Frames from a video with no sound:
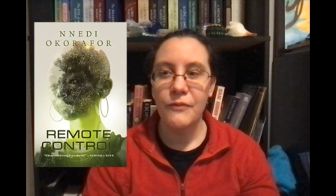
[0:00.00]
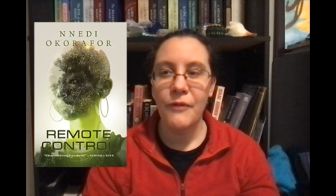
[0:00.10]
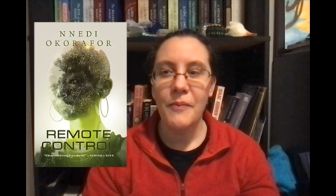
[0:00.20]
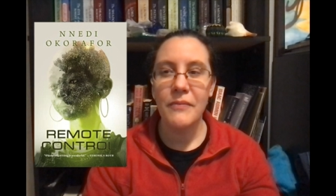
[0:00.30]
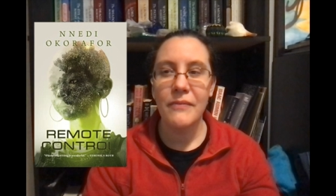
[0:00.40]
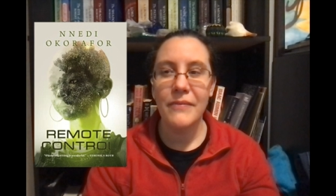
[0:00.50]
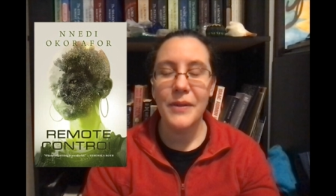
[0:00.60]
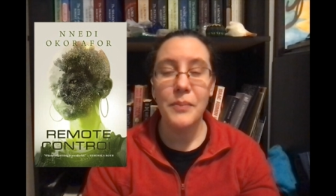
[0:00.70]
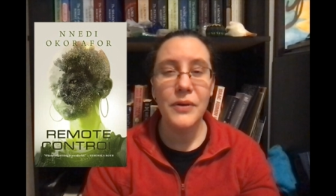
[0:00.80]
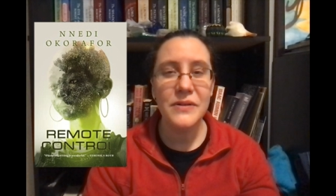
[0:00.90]
From the
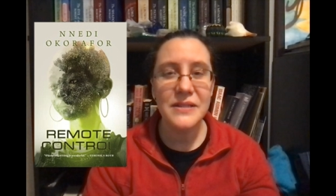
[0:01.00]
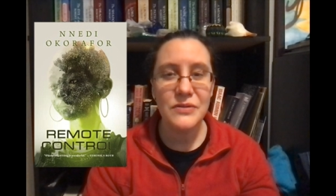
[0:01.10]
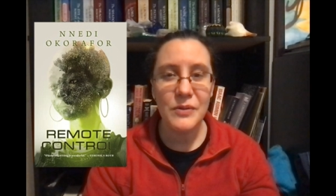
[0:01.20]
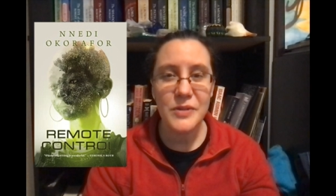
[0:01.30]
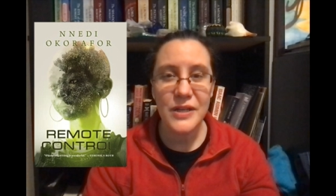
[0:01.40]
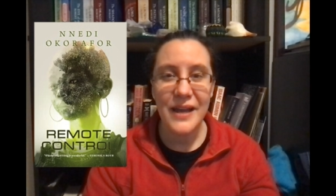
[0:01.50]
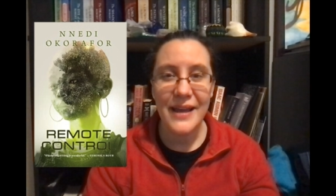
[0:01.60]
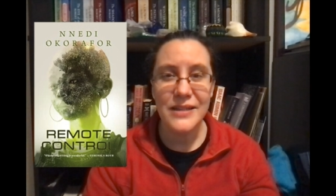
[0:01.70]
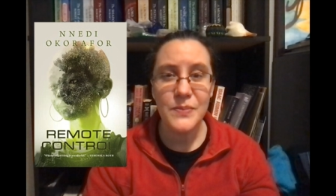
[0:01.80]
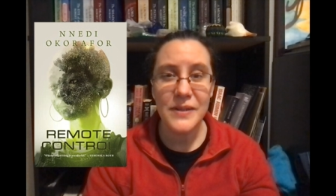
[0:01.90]
book description, I
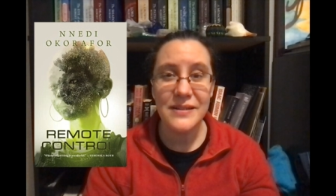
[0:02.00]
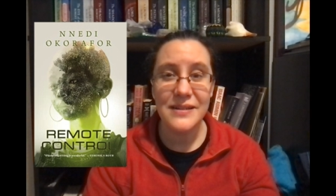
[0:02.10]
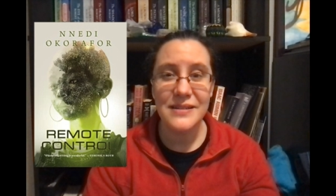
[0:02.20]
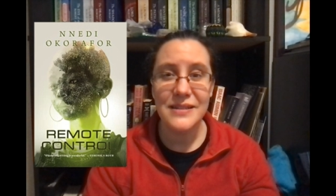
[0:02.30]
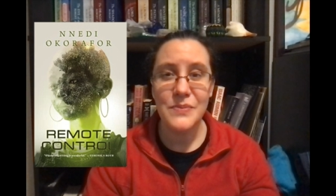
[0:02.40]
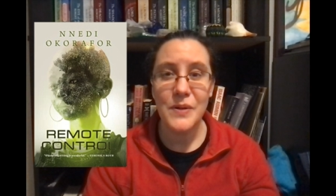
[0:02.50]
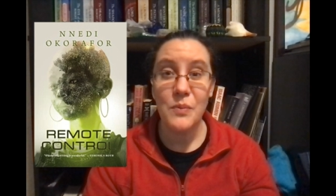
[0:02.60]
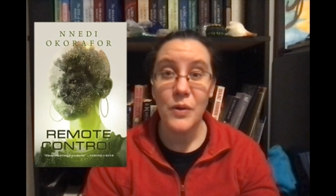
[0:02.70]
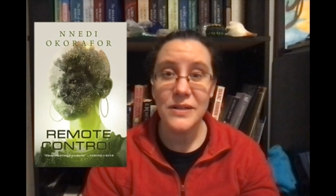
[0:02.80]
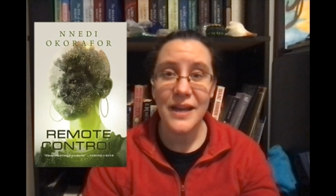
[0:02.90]
expected us to spend
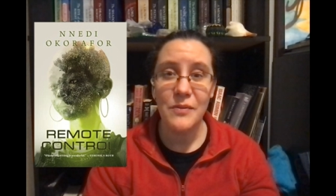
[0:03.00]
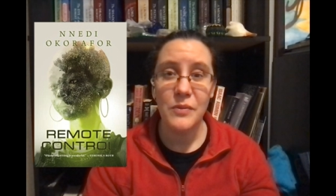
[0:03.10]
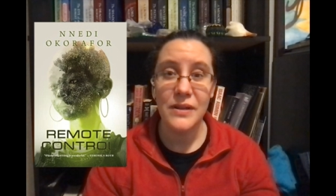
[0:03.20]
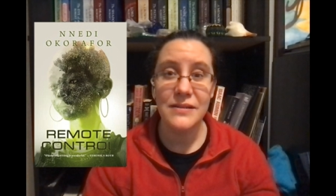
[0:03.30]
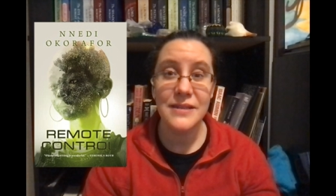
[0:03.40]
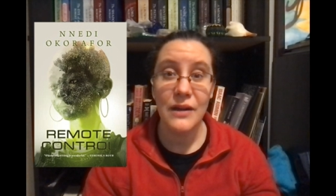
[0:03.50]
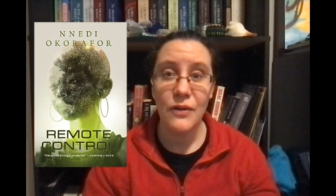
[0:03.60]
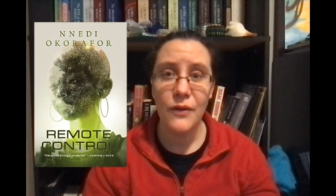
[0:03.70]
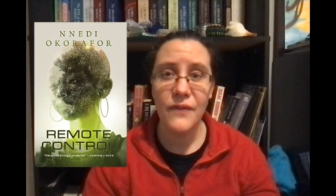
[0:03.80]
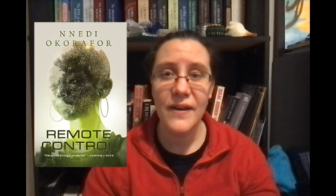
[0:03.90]
more time with
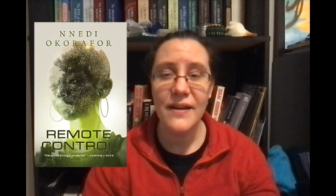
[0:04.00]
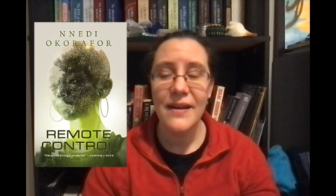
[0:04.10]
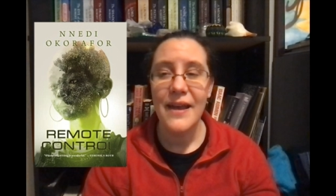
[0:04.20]
Sankofa,